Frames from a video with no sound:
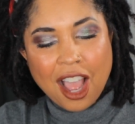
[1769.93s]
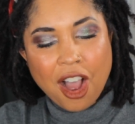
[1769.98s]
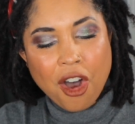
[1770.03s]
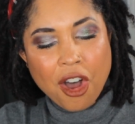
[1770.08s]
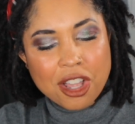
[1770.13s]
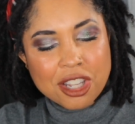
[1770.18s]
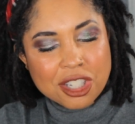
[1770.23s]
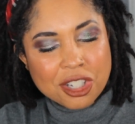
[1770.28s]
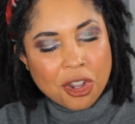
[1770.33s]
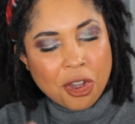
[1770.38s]

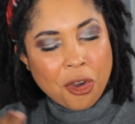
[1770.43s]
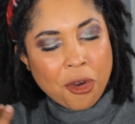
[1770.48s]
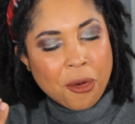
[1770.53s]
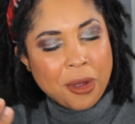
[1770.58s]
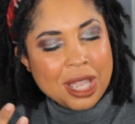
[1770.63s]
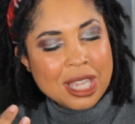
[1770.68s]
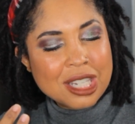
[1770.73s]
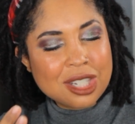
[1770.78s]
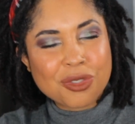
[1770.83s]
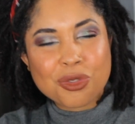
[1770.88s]
also
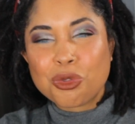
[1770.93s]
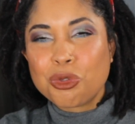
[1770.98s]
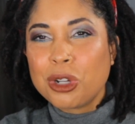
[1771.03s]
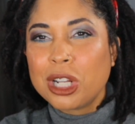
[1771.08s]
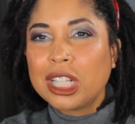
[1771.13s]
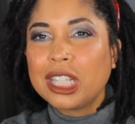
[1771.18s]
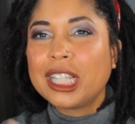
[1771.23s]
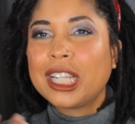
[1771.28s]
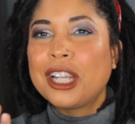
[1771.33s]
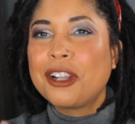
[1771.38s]
is
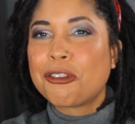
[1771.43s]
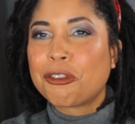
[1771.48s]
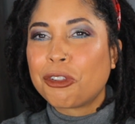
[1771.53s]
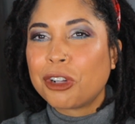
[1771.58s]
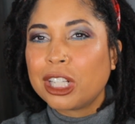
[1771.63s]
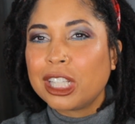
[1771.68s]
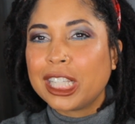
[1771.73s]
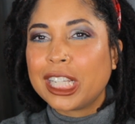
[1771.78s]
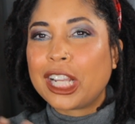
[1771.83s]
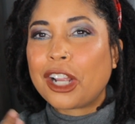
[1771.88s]
really,
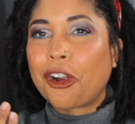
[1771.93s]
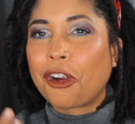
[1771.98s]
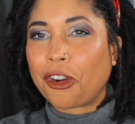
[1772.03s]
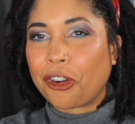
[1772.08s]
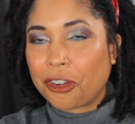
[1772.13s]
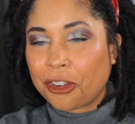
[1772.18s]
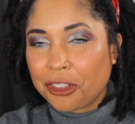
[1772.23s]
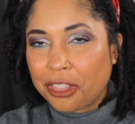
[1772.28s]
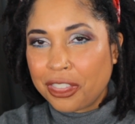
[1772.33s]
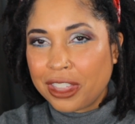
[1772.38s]
really
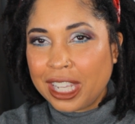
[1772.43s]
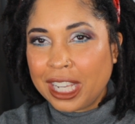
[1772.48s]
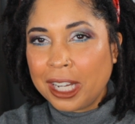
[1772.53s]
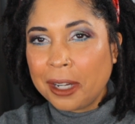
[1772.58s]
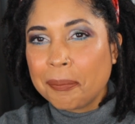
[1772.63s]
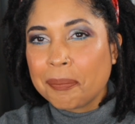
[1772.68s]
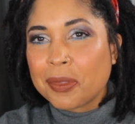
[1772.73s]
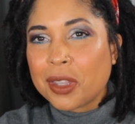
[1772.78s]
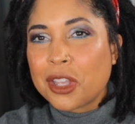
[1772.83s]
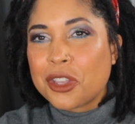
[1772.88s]

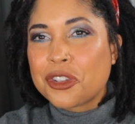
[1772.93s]
earthy.